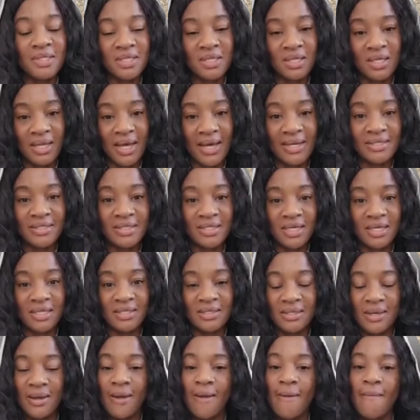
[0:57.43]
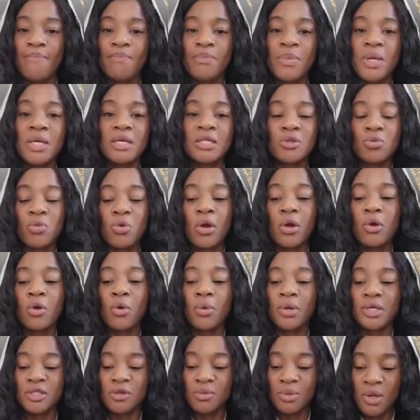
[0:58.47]
to the last days because we are
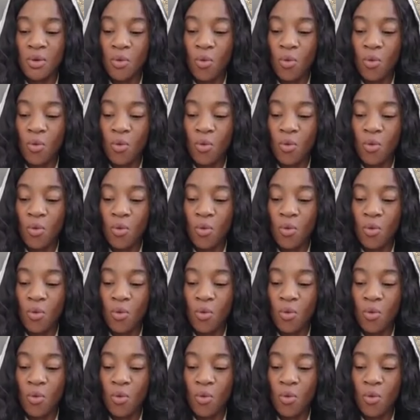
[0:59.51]
going to be